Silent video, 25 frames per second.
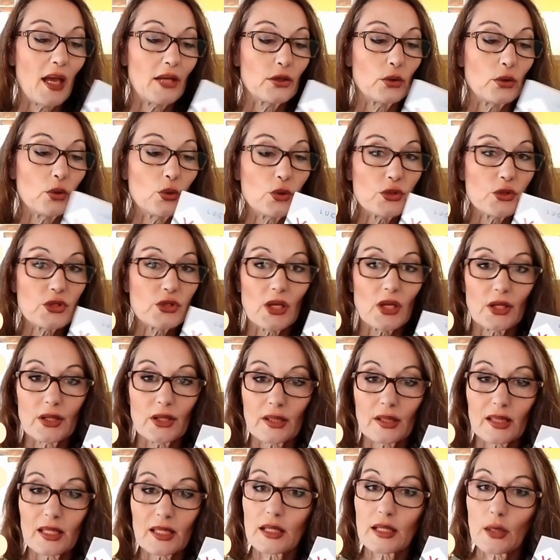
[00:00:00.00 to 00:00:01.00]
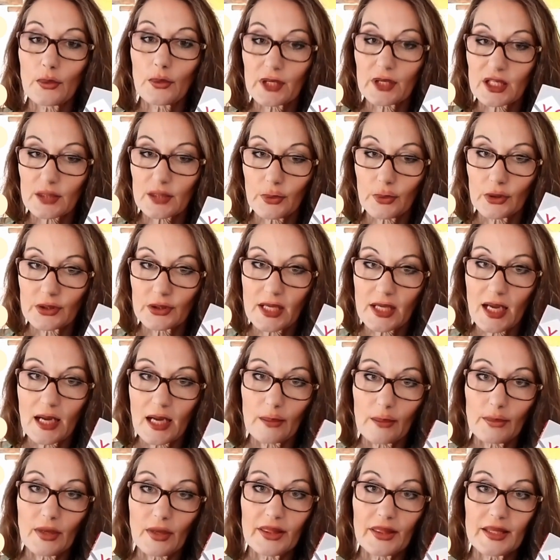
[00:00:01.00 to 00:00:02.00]
And also, the thing that I wanted to point
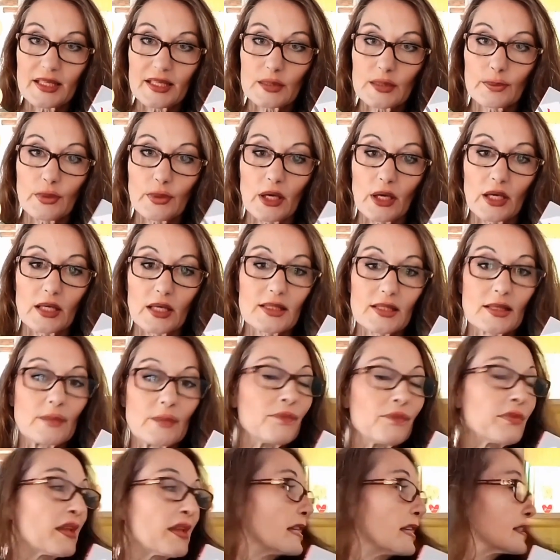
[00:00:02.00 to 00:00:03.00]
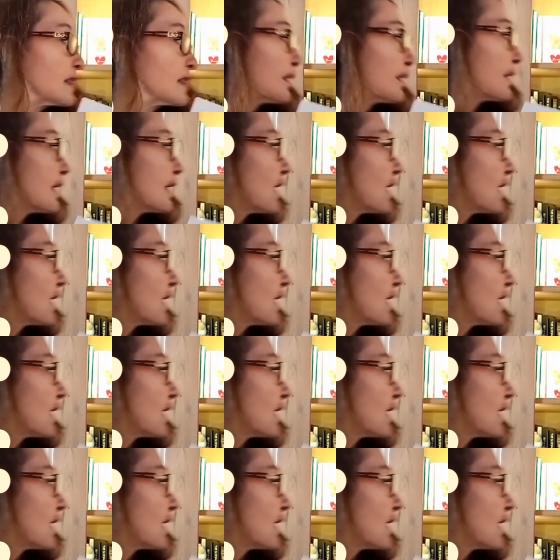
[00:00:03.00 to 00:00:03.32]
out about these books is that